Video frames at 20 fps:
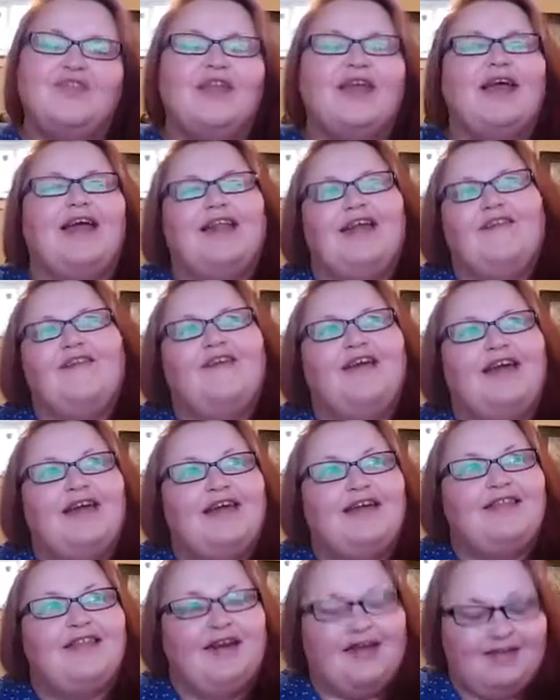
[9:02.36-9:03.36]
Anyway,
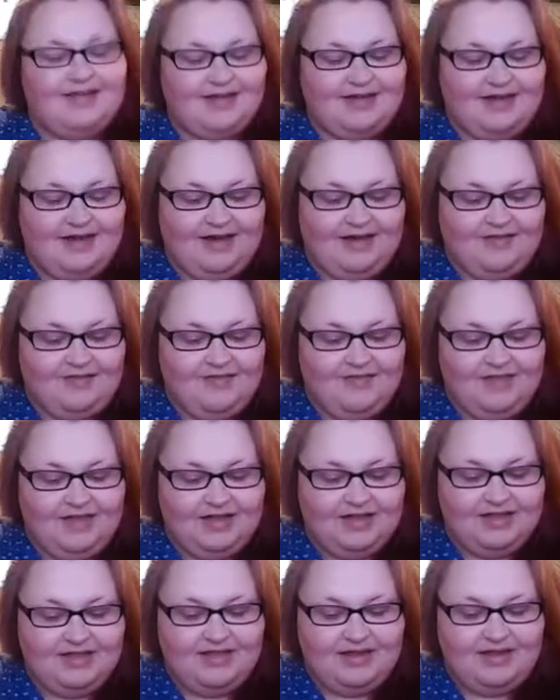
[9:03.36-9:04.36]
thanks guys for
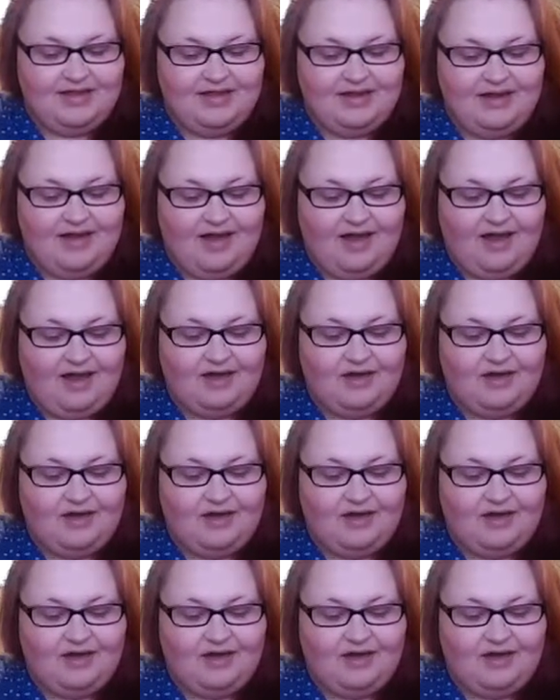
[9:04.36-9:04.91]
listening. I